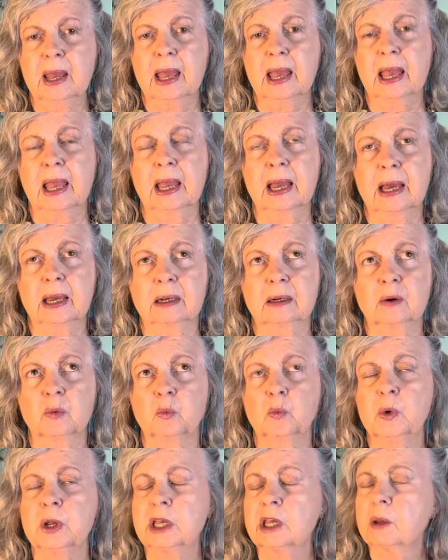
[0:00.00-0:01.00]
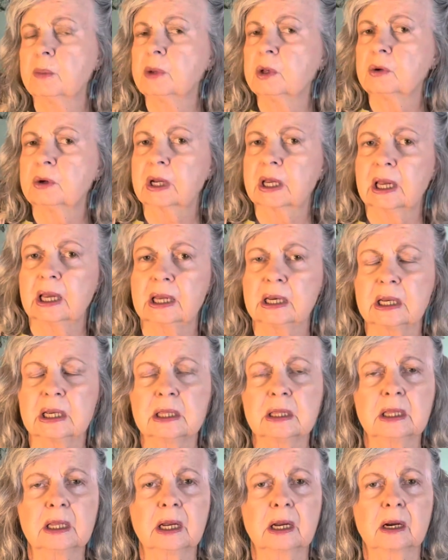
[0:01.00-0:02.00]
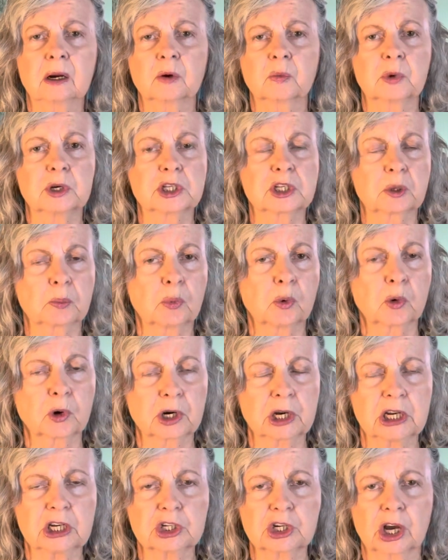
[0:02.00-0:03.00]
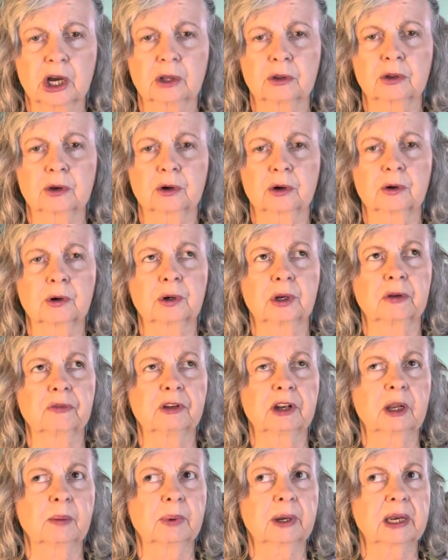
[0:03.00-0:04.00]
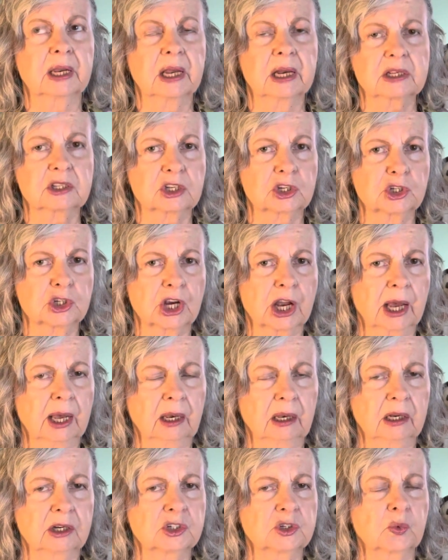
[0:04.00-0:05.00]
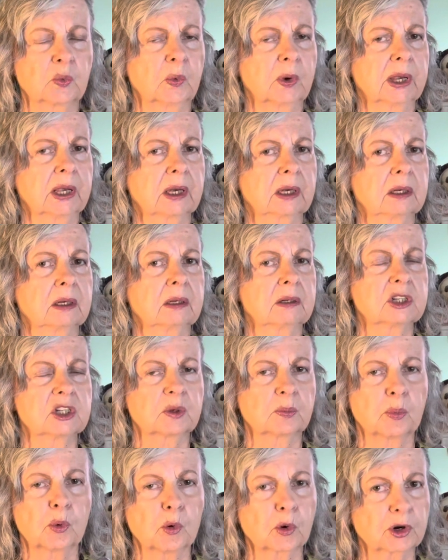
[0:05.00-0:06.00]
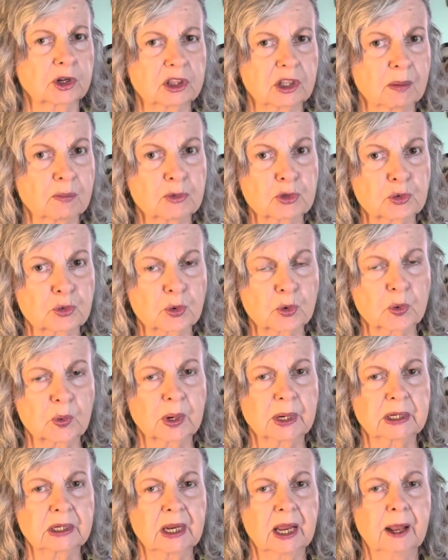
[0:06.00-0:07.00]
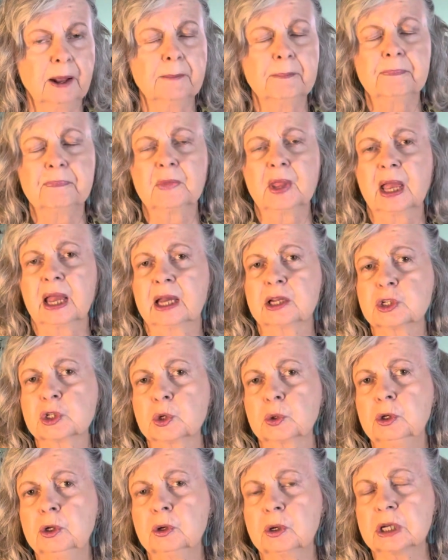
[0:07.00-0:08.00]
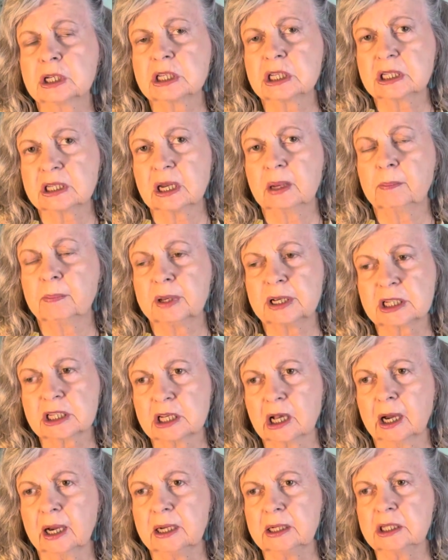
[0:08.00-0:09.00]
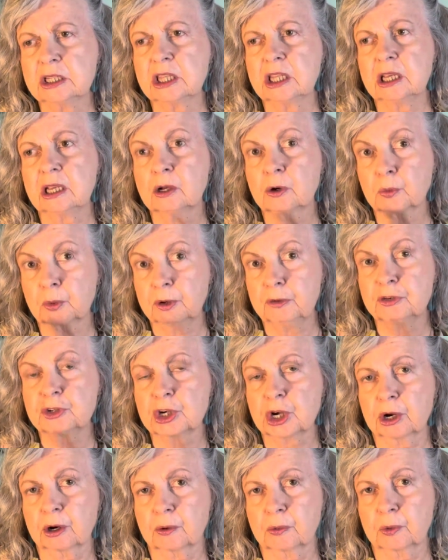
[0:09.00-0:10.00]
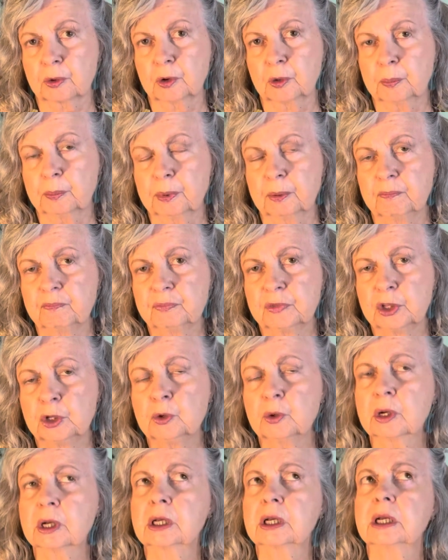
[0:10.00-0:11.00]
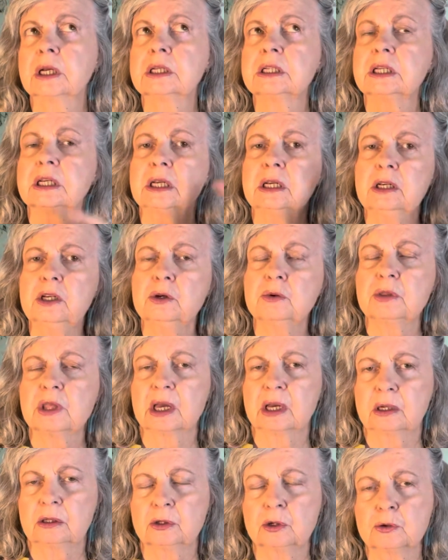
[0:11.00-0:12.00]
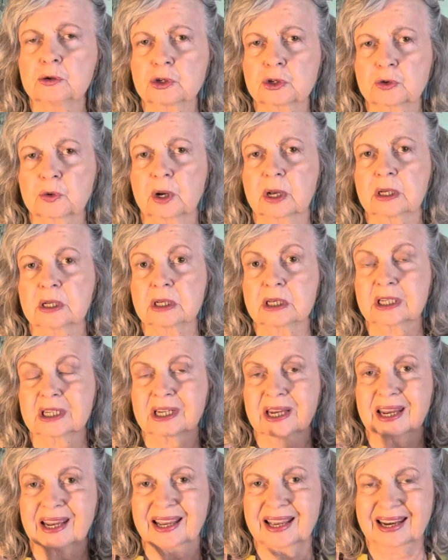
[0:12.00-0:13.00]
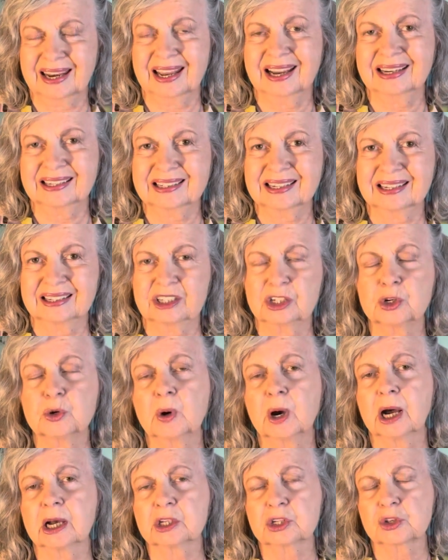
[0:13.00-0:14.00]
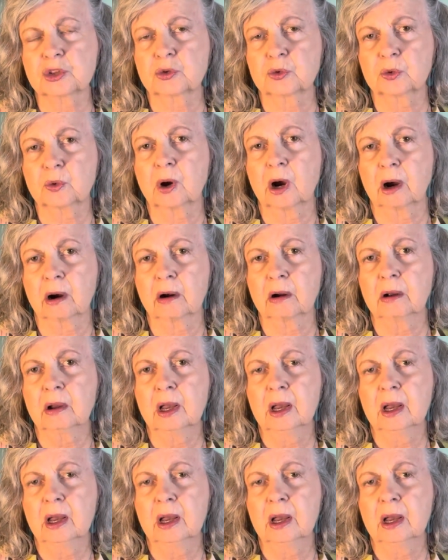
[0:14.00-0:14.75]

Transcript: And we communicate in there, we support each other. If anybody has a challenge, we can support them through it. And so you can, besides the Griefshare group, you can continue then to stay connected to us through our